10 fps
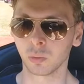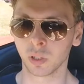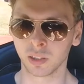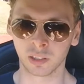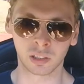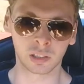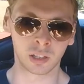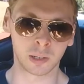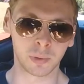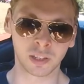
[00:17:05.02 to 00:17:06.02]
when
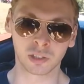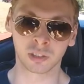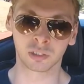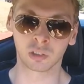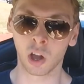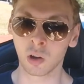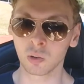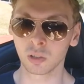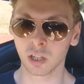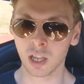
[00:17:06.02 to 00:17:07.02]
the engine is
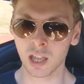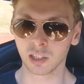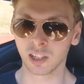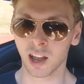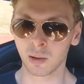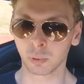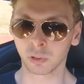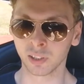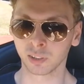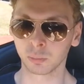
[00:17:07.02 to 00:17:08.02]
cold, you can't
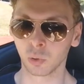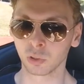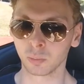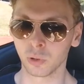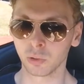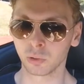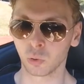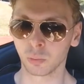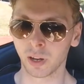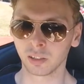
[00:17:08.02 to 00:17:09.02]
put it in sports mode
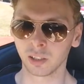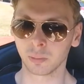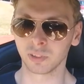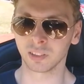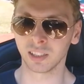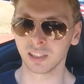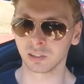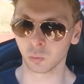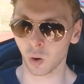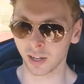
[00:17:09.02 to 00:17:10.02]
automatically because you need
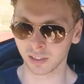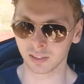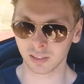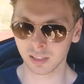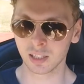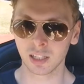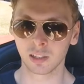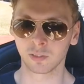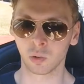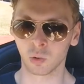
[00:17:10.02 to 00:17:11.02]
to wait
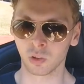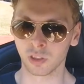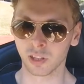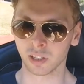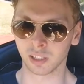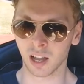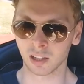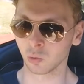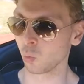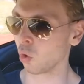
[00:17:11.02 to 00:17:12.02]
for the
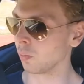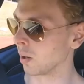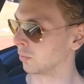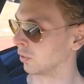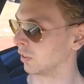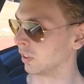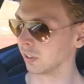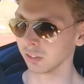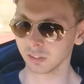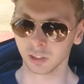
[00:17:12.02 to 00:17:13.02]
car to warm up so you
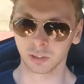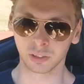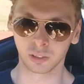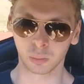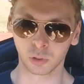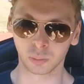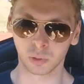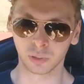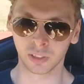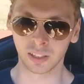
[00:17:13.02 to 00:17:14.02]
can go in sports
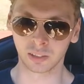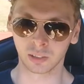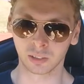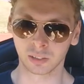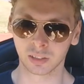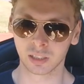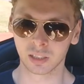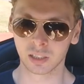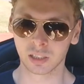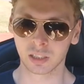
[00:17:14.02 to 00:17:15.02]
mode. So,
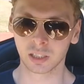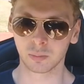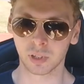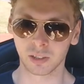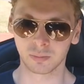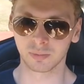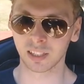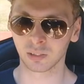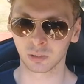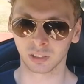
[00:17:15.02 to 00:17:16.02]
but
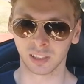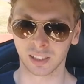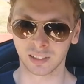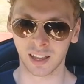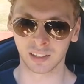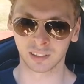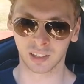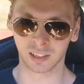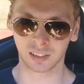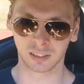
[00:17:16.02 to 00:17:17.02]
that's not really a
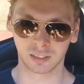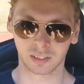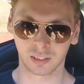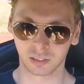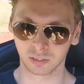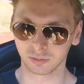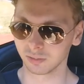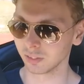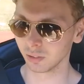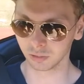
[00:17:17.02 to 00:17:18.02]
downside. So,
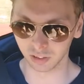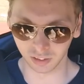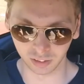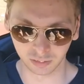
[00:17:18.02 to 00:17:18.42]
not really.